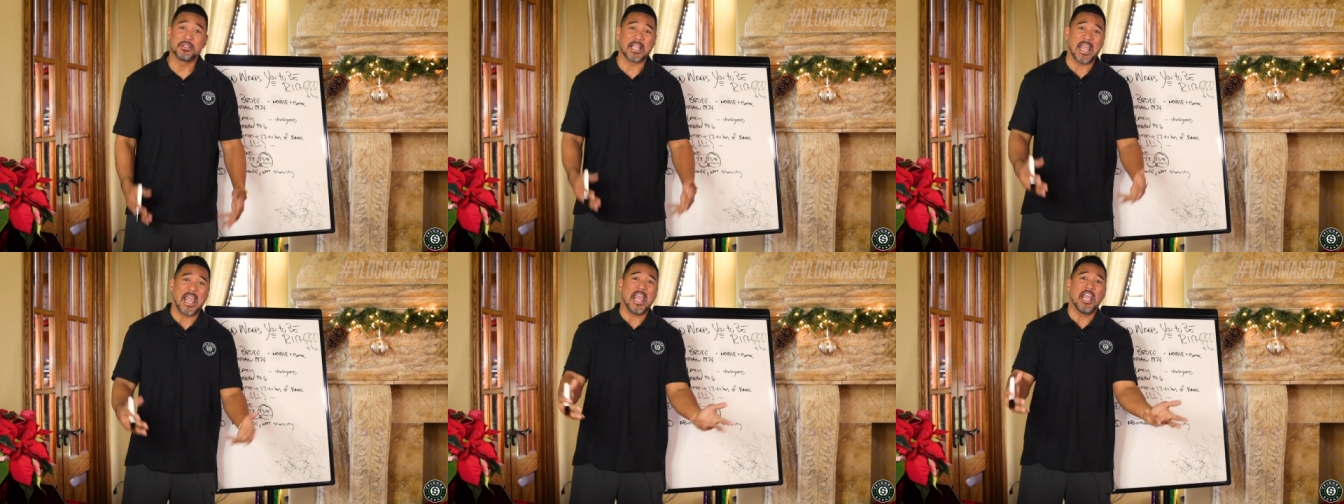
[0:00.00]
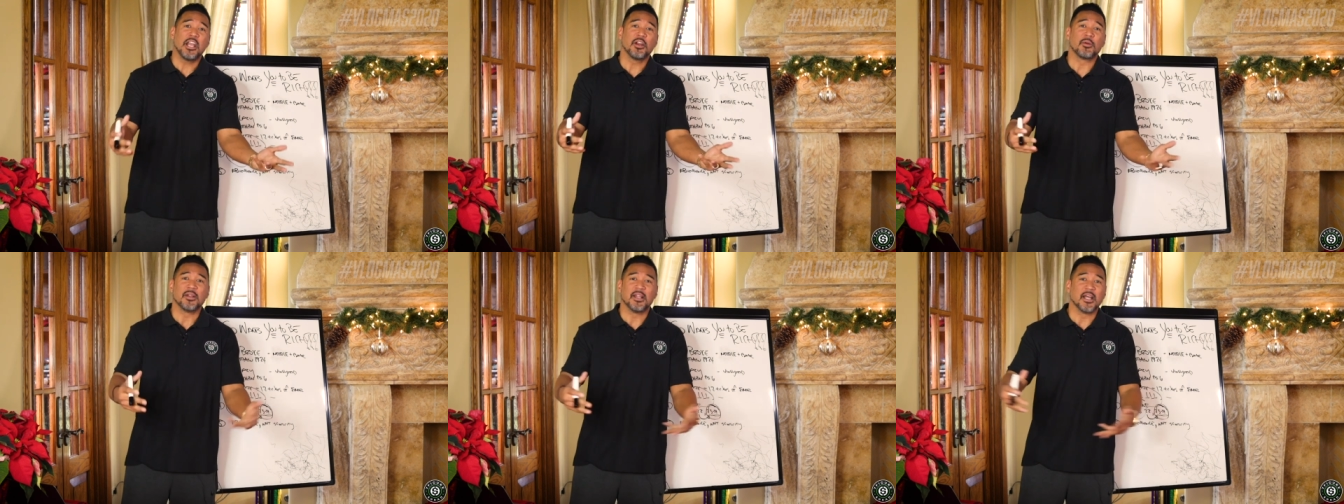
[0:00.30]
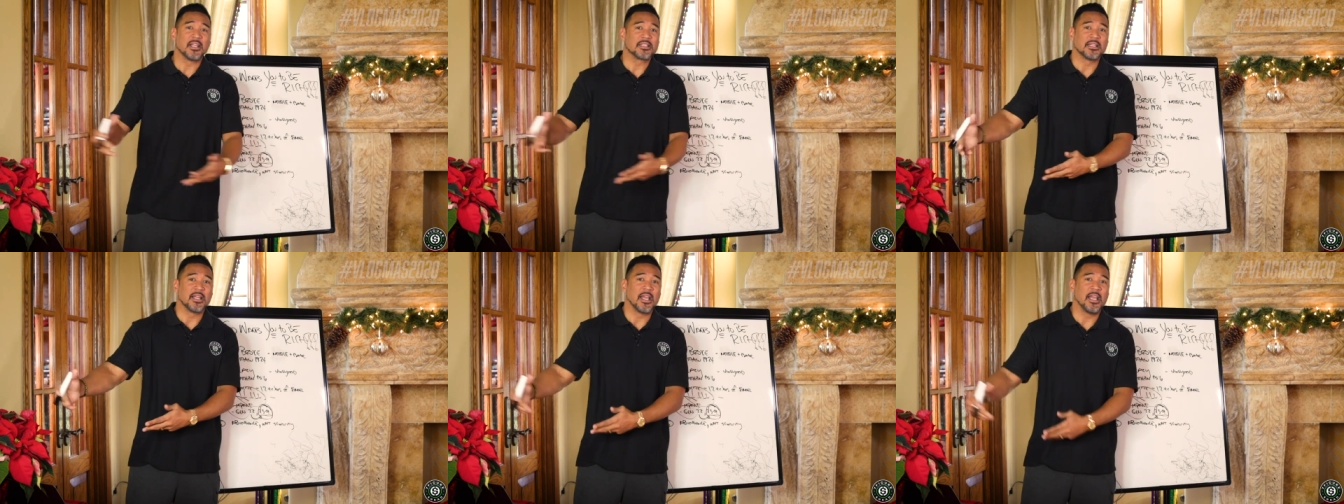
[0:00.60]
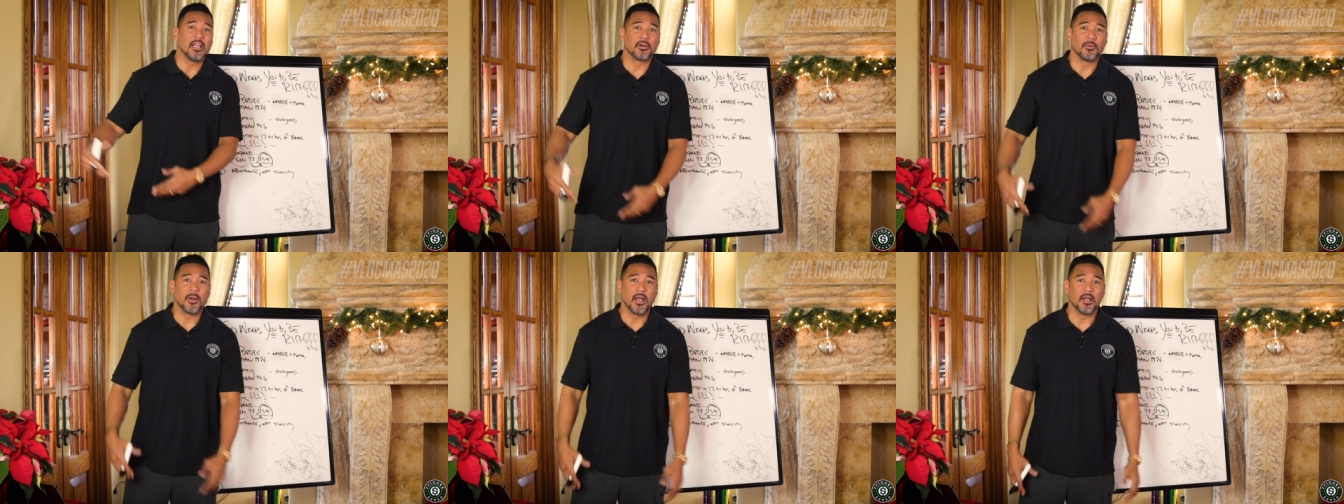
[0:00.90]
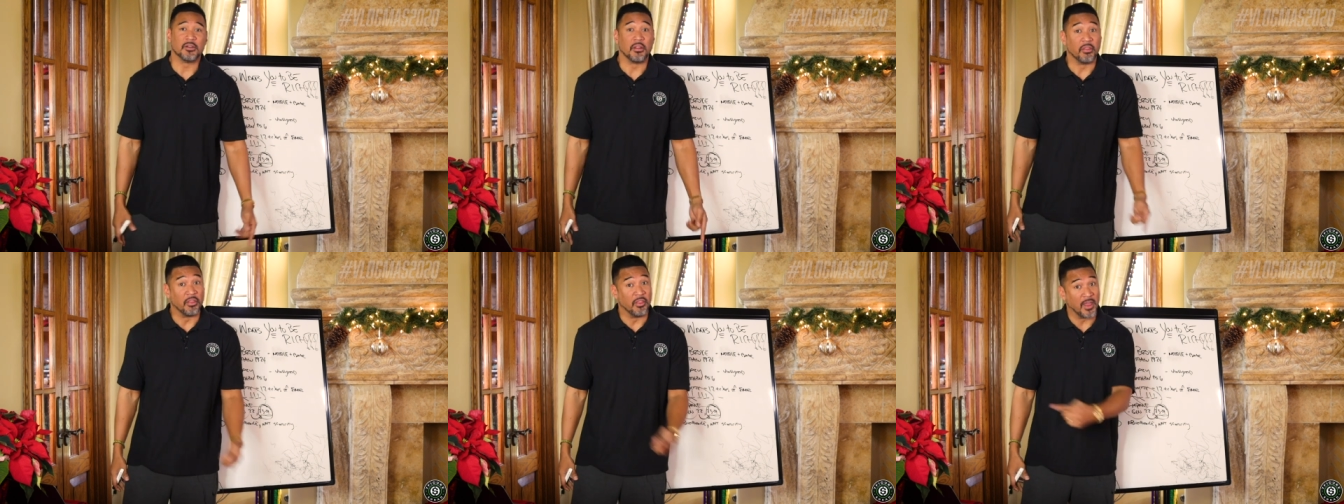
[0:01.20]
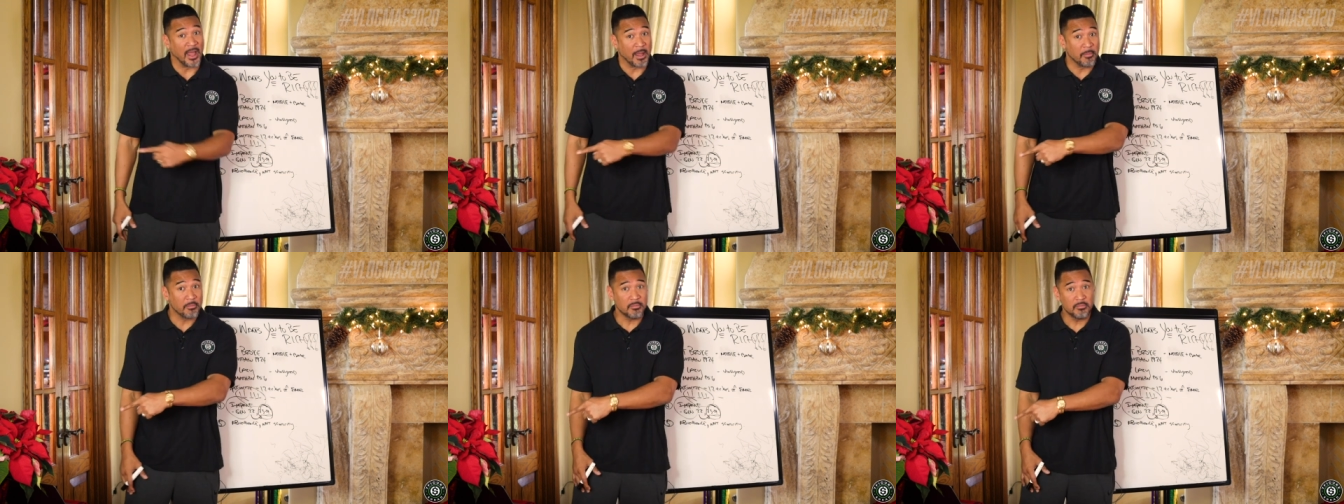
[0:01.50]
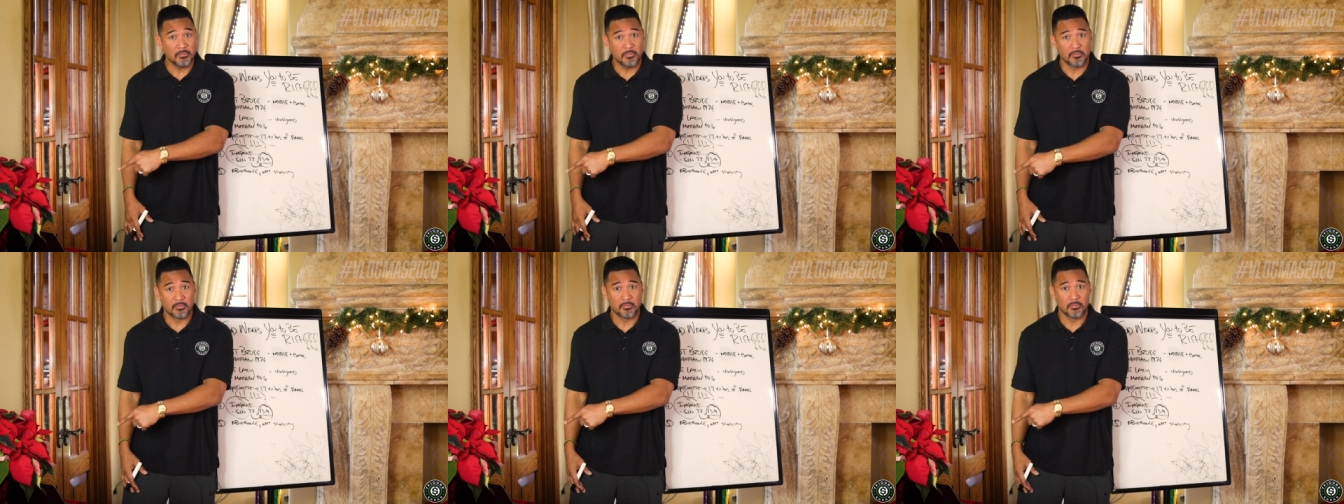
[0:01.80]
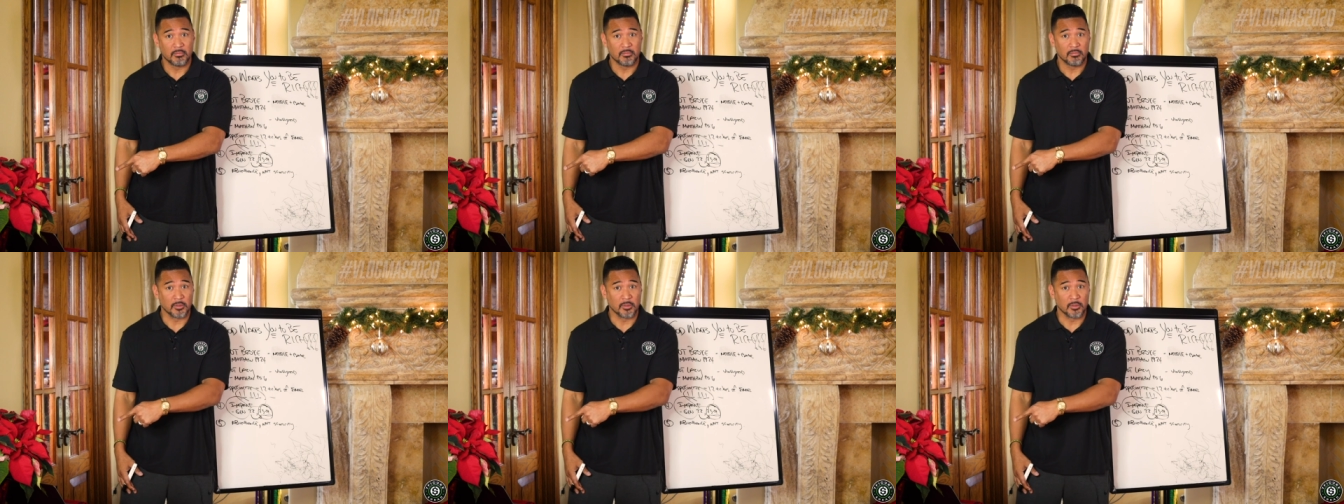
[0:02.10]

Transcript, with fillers: Who's angry that's laying around? Them,